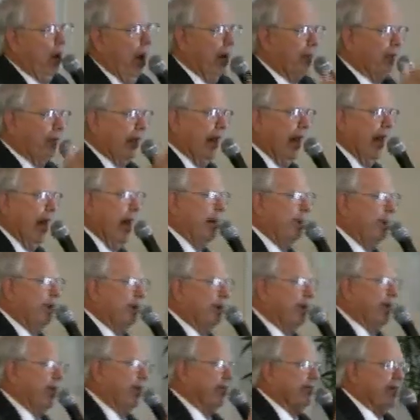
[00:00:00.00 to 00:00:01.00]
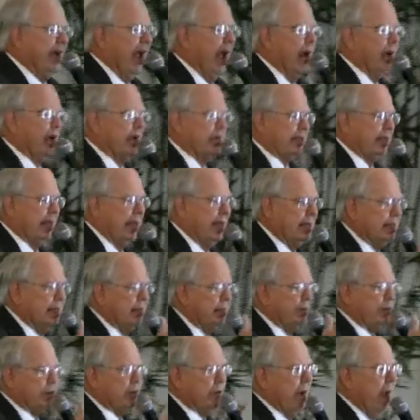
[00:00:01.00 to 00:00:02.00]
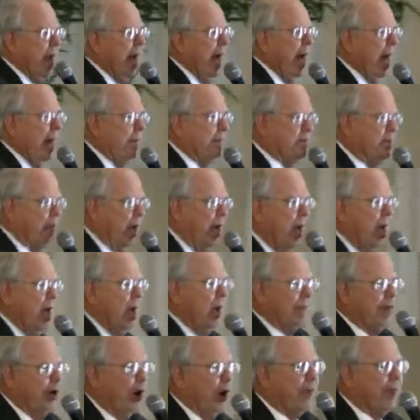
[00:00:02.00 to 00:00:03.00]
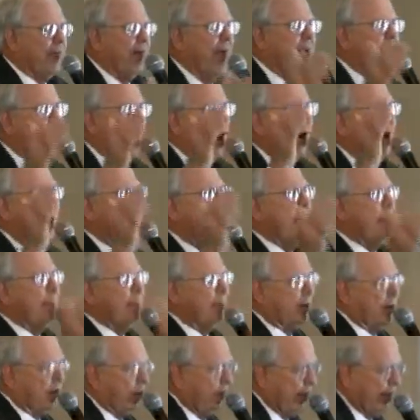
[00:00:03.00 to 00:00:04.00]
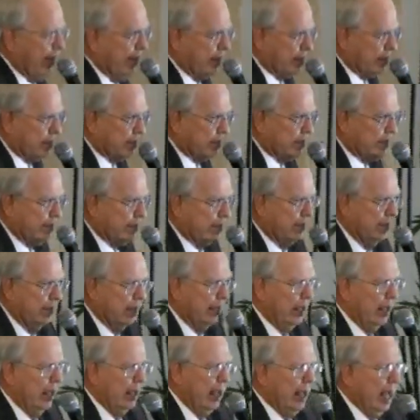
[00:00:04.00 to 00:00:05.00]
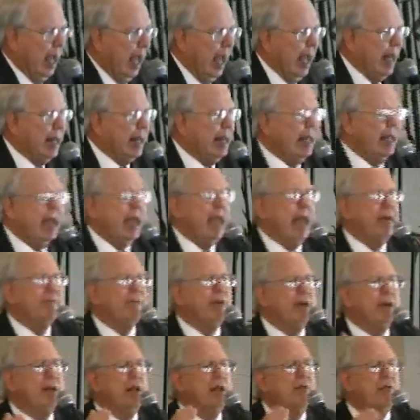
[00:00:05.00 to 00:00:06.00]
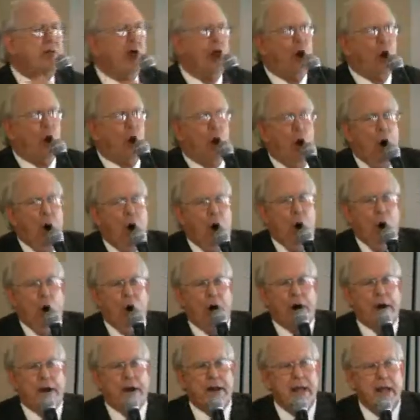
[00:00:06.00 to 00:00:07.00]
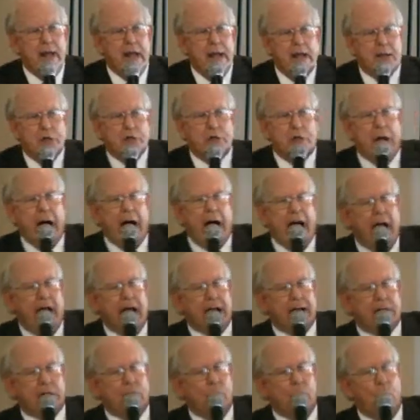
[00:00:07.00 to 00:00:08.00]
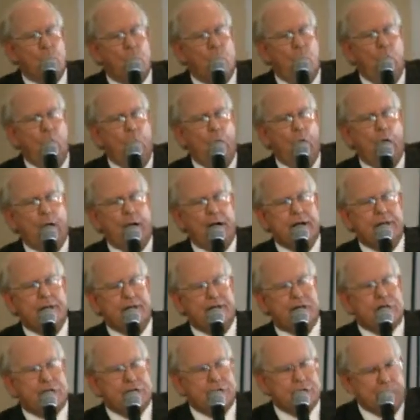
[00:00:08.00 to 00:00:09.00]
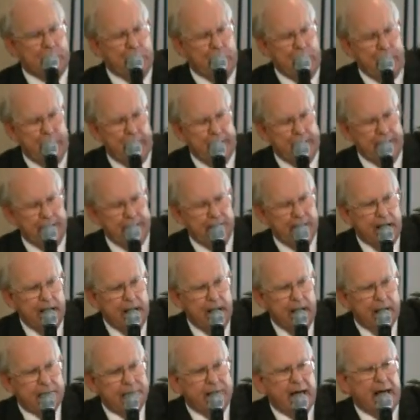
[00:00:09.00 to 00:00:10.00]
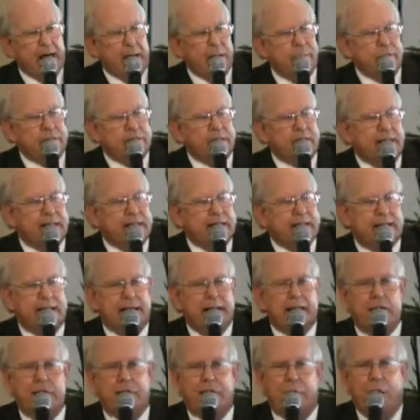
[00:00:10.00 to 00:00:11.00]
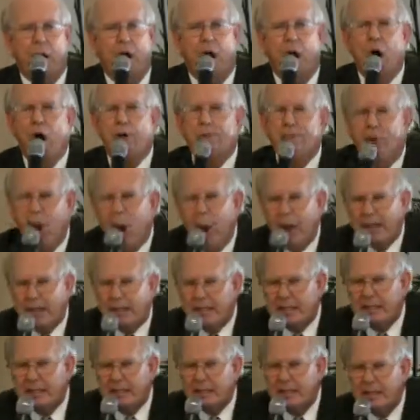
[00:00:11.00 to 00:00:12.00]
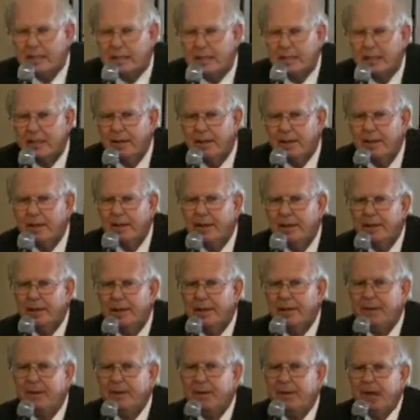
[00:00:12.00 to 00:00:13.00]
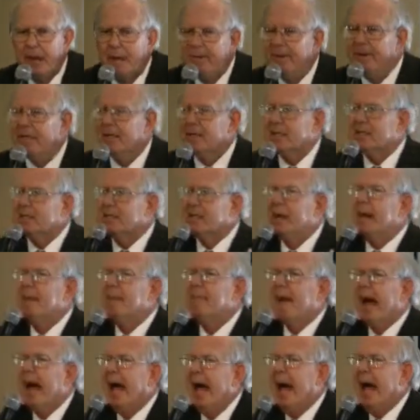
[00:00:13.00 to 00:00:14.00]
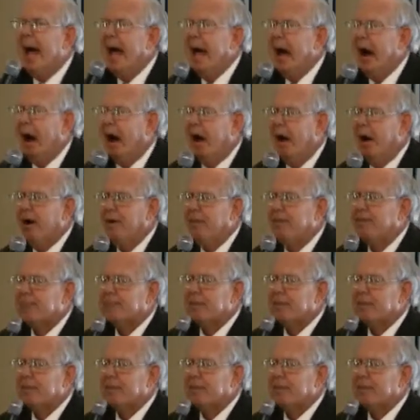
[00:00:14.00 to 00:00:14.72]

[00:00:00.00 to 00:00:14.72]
of the leaven of the Pharisees and the scribes, uh, for they are hypocrites. And even the Lord tried to warn the son that he was listening to the wrong voices. But somehow,